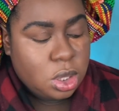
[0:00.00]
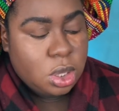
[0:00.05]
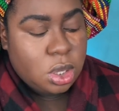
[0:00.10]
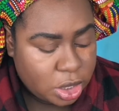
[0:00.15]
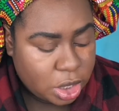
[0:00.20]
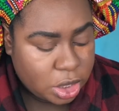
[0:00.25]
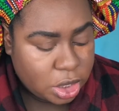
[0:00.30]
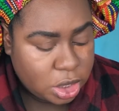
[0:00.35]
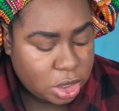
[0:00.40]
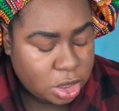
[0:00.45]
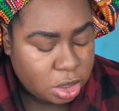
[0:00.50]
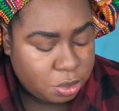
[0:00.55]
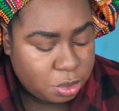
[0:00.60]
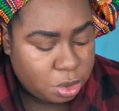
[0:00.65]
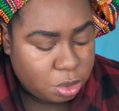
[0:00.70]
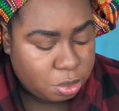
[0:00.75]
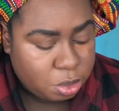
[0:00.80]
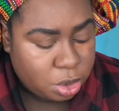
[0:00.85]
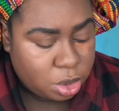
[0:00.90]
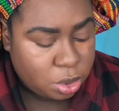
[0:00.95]
K K
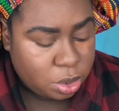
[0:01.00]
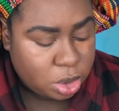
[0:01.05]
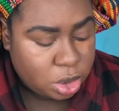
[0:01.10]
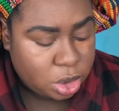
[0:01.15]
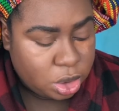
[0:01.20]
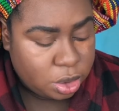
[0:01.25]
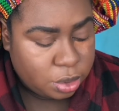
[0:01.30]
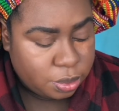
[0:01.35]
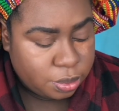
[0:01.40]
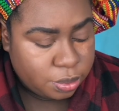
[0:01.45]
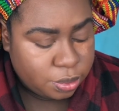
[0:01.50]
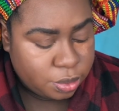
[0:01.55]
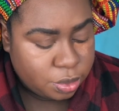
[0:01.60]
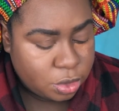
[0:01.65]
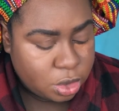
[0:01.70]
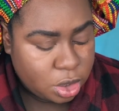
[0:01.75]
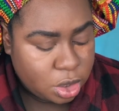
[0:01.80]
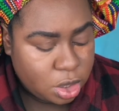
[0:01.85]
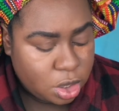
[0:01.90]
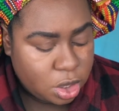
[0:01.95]
W Beauty
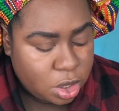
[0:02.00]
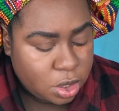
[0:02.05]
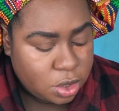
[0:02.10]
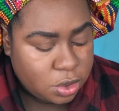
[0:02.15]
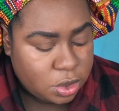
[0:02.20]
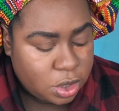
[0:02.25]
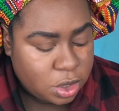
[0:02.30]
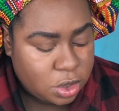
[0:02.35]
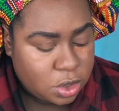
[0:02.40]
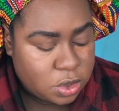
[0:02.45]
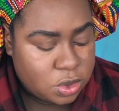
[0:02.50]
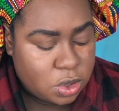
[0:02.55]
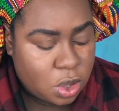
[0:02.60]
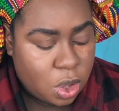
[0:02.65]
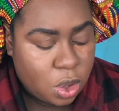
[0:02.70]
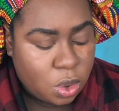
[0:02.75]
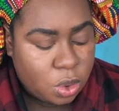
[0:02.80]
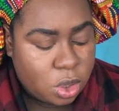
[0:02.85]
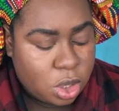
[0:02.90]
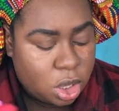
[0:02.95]
did this
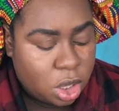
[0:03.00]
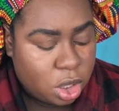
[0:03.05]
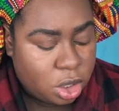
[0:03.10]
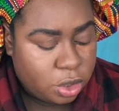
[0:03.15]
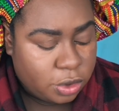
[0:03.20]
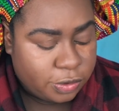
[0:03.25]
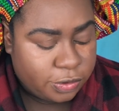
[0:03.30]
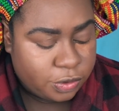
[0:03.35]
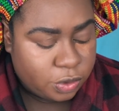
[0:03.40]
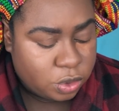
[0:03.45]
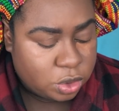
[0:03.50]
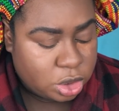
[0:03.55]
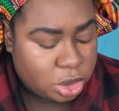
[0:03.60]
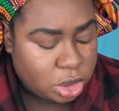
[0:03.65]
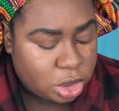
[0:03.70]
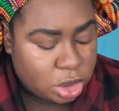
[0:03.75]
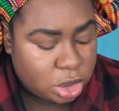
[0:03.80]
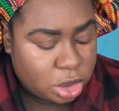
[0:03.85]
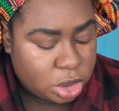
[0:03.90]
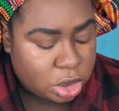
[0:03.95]
whole colorful
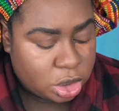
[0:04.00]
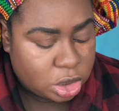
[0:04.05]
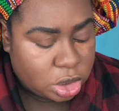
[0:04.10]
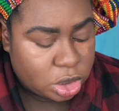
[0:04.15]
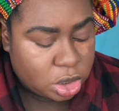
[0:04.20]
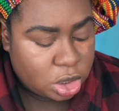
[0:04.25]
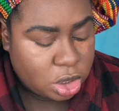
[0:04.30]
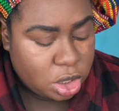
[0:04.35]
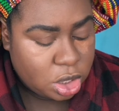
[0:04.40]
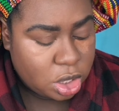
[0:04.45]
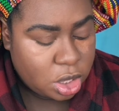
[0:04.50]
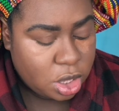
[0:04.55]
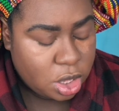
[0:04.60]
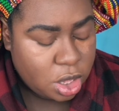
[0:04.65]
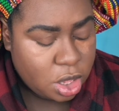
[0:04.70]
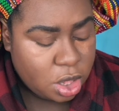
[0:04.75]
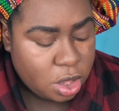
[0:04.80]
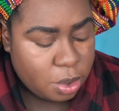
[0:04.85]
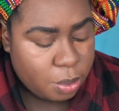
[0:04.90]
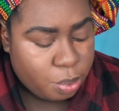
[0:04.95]
thing.
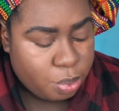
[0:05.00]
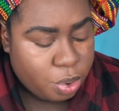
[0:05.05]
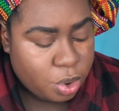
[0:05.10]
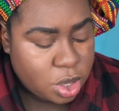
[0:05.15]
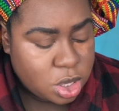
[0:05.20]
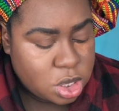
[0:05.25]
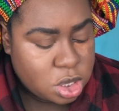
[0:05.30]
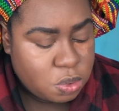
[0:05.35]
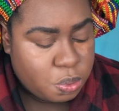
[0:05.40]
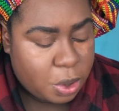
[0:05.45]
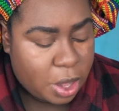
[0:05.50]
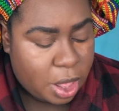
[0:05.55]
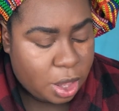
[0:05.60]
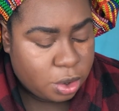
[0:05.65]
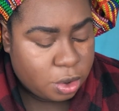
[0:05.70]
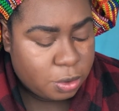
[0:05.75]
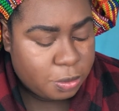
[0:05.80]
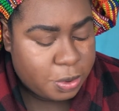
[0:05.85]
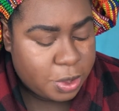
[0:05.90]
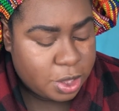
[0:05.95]
Pressed
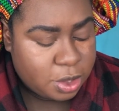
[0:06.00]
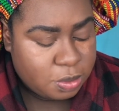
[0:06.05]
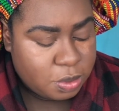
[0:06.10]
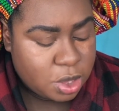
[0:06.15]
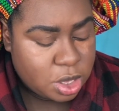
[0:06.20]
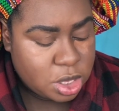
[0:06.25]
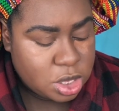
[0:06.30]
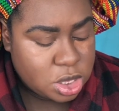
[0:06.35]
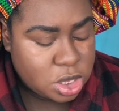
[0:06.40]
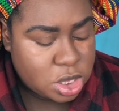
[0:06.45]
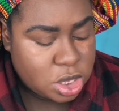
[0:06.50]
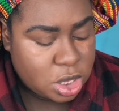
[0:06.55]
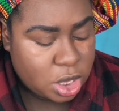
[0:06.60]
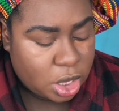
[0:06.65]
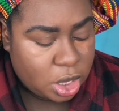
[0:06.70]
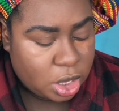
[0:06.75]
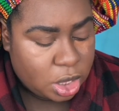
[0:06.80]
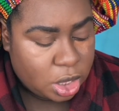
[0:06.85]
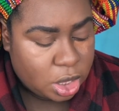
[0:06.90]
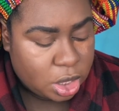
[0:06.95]
powder pigments
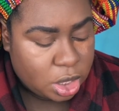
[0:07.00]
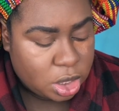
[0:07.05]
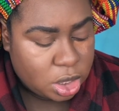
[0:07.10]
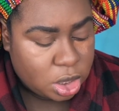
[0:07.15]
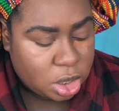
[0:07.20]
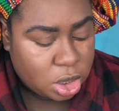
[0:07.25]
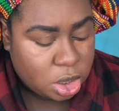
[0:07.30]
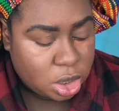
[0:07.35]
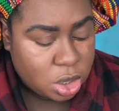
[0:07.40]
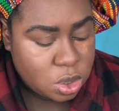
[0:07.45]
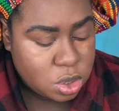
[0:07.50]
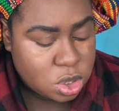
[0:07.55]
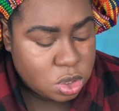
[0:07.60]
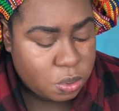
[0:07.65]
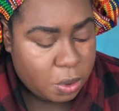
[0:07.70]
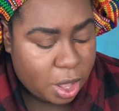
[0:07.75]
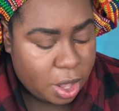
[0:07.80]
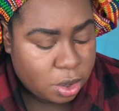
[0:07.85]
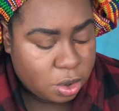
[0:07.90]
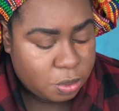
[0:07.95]
and loose
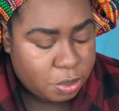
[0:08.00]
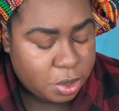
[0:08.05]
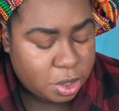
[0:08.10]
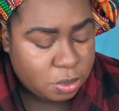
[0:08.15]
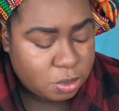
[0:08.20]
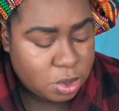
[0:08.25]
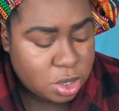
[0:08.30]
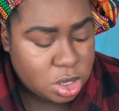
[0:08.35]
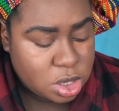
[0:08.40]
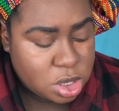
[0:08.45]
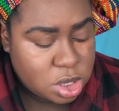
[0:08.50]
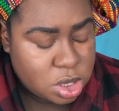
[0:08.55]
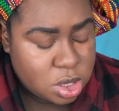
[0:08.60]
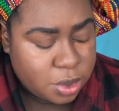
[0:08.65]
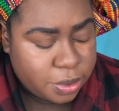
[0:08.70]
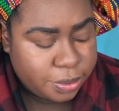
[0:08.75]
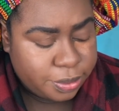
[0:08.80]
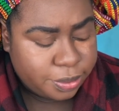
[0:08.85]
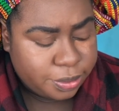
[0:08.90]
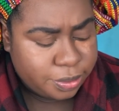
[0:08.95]
powder pigments.
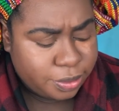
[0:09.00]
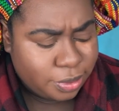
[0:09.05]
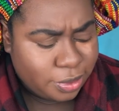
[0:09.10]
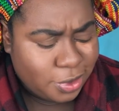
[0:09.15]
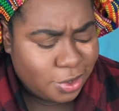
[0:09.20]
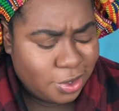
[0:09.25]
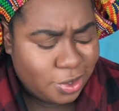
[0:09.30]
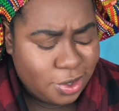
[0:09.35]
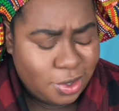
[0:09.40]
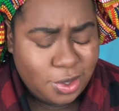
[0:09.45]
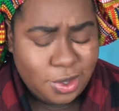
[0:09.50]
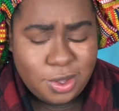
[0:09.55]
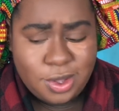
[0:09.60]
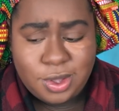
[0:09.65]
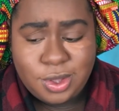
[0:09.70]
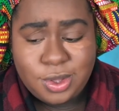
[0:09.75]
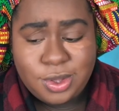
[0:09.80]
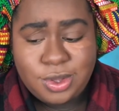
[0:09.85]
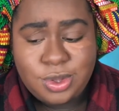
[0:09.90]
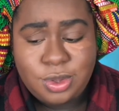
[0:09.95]

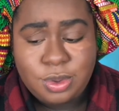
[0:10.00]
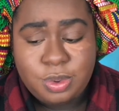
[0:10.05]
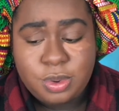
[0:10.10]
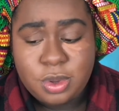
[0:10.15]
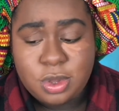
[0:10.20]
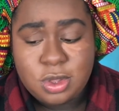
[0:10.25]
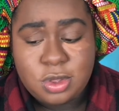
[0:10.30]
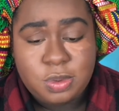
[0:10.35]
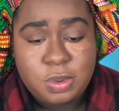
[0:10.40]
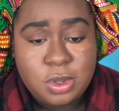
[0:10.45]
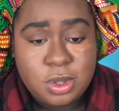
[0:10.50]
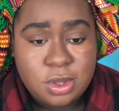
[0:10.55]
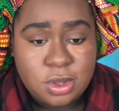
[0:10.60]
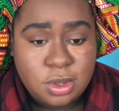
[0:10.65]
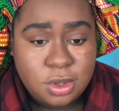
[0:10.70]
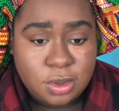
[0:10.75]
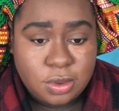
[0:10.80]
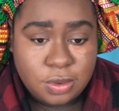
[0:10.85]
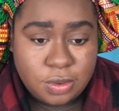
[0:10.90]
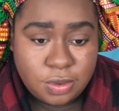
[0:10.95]
Super
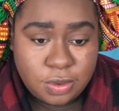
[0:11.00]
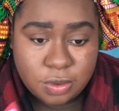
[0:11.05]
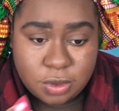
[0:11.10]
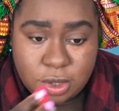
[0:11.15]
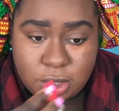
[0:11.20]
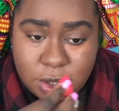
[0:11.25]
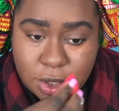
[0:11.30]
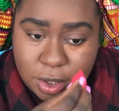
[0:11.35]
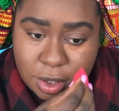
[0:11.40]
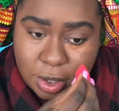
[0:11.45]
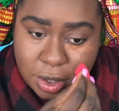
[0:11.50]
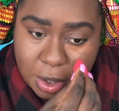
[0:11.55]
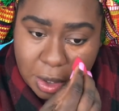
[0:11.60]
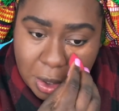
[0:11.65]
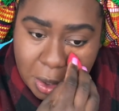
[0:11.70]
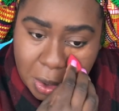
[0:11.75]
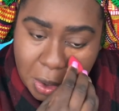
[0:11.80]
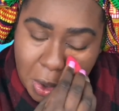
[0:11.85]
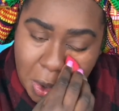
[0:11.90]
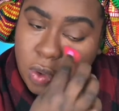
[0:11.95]
expensive.
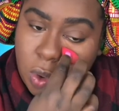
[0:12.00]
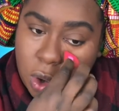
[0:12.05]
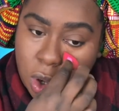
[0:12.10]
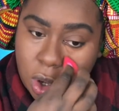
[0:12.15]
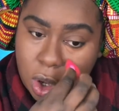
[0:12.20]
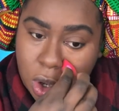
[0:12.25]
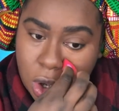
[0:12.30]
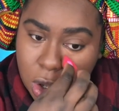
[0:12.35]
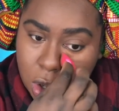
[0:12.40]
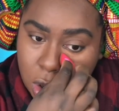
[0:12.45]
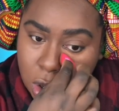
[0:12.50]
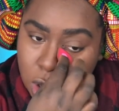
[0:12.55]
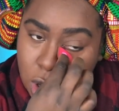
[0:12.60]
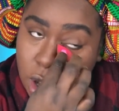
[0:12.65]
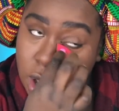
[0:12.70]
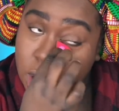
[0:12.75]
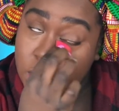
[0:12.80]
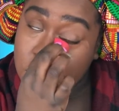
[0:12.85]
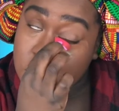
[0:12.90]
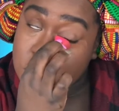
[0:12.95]
For her,
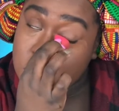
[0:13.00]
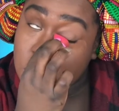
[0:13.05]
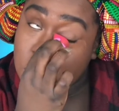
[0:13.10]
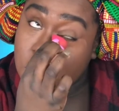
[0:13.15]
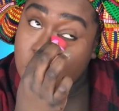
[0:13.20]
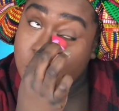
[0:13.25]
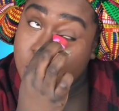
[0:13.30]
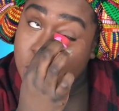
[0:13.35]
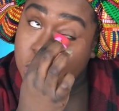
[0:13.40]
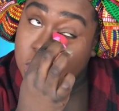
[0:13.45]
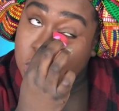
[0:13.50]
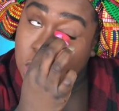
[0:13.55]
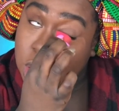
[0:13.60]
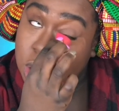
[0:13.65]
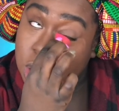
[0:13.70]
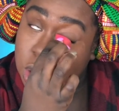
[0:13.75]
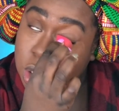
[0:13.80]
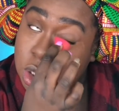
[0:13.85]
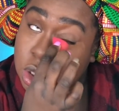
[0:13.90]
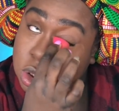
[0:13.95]
I guess, like a birthday
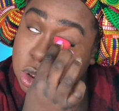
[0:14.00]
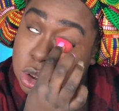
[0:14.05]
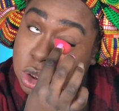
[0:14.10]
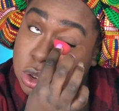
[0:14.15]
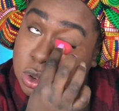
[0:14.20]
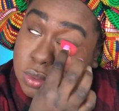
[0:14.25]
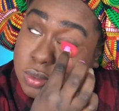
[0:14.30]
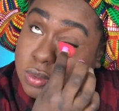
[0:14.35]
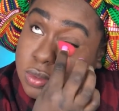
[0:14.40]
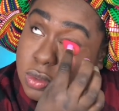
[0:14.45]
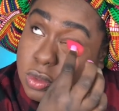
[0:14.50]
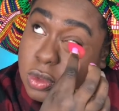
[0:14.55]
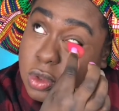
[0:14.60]
collection.